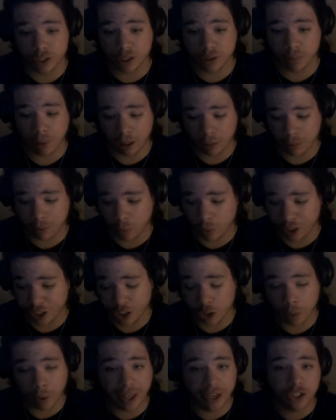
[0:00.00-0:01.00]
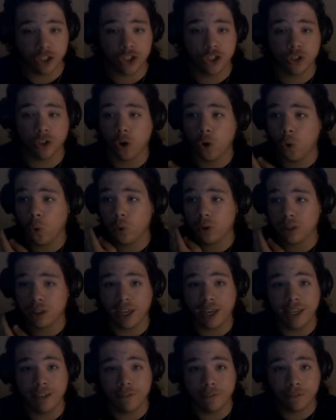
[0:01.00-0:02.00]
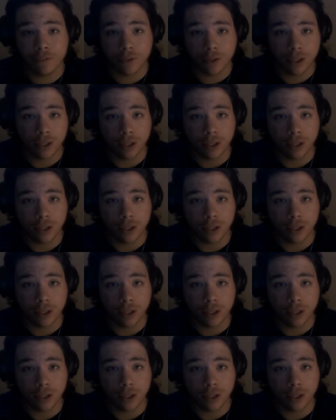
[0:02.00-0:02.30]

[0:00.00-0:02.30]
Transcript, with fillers: to maybe where you end your whole life